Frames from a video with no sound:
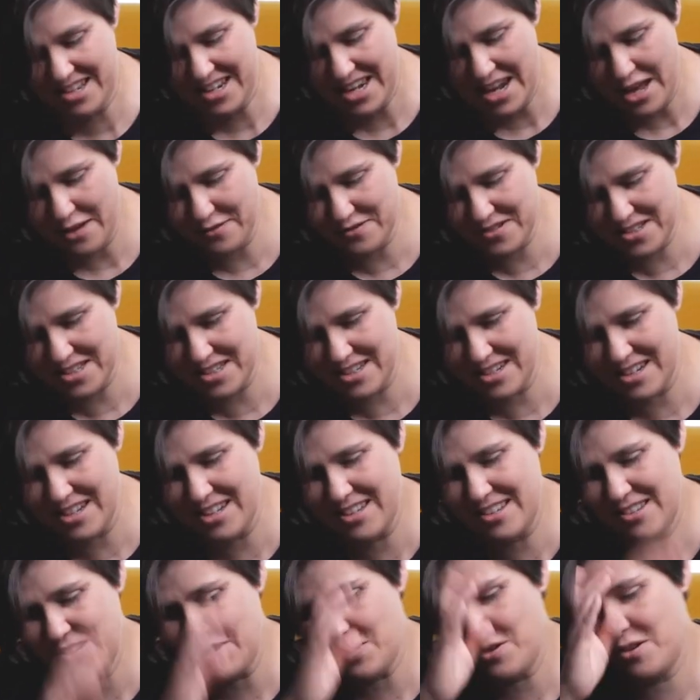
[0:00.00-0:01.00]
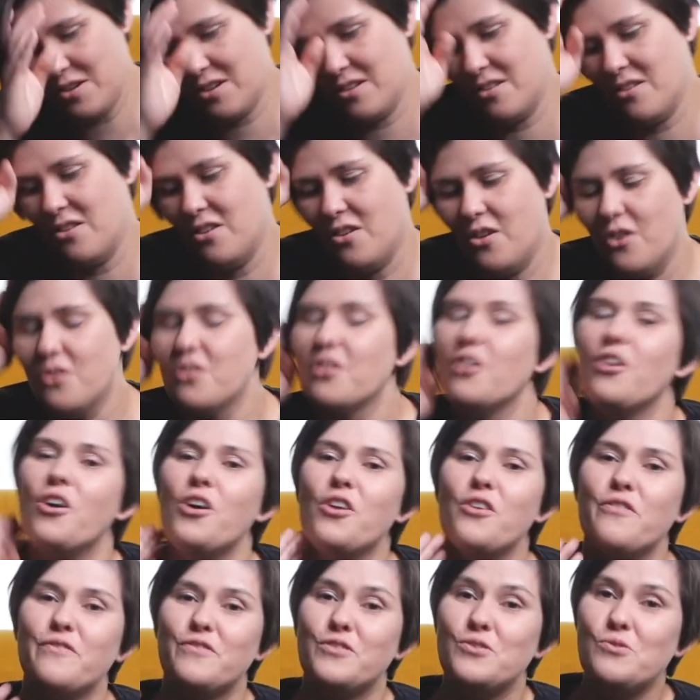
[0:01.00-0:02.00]
loved it, and I saw it on a
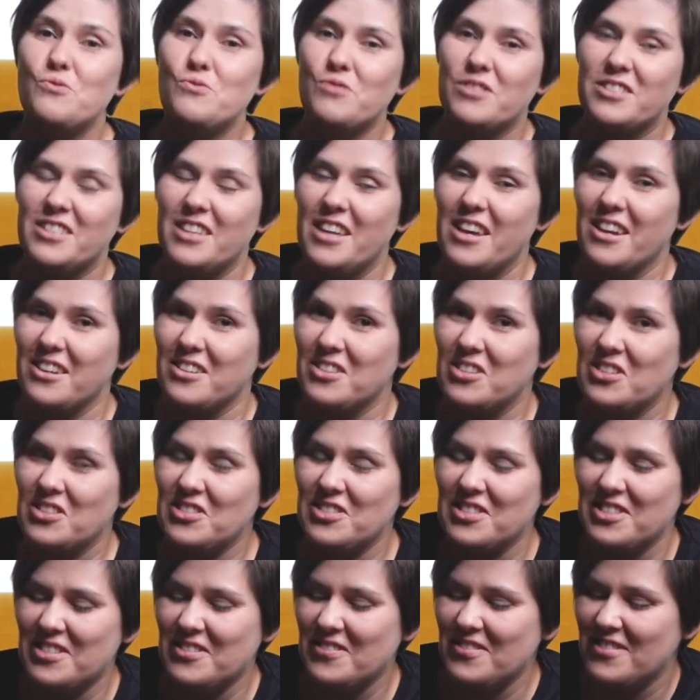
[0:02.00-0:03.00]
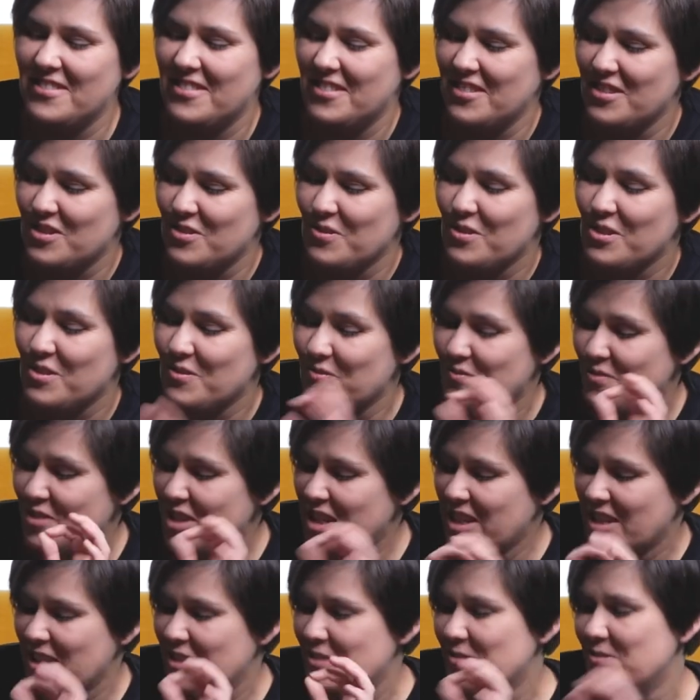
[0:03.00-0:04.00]
lot of dudes actually, which was
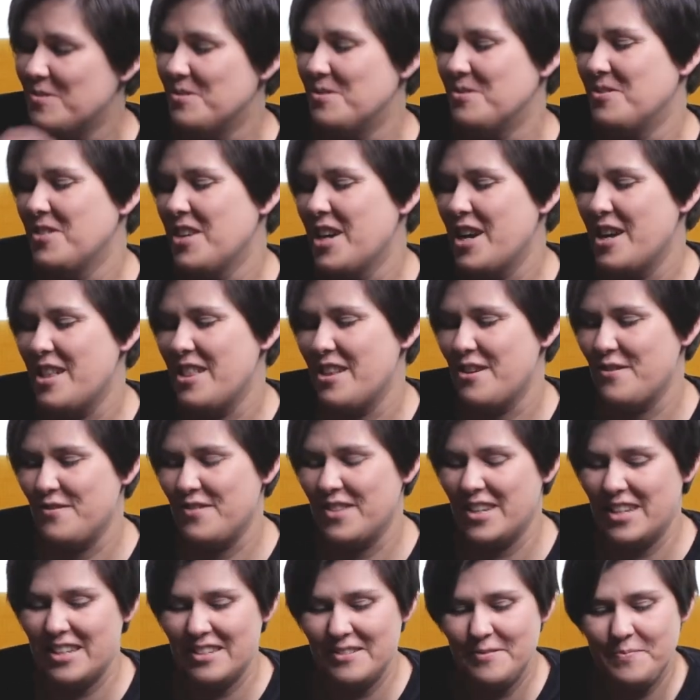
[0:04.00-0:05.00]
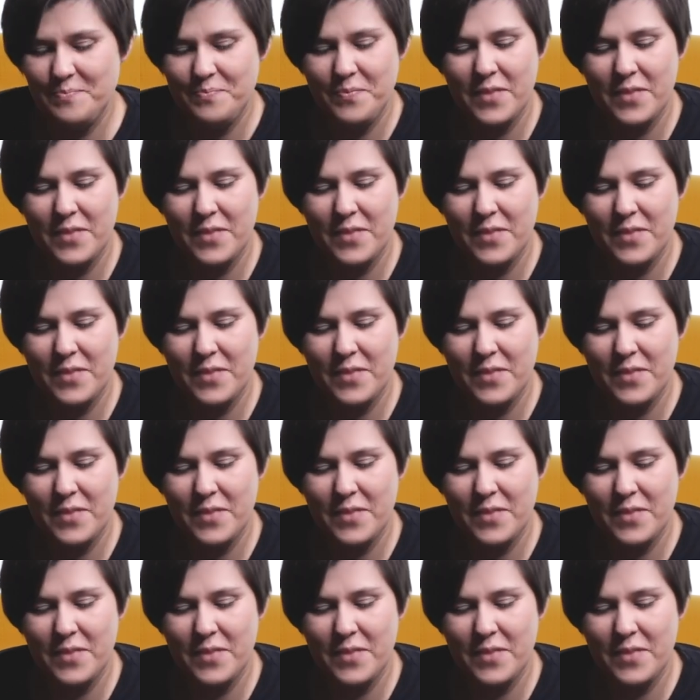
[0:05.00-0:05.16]
really cool. I loved that.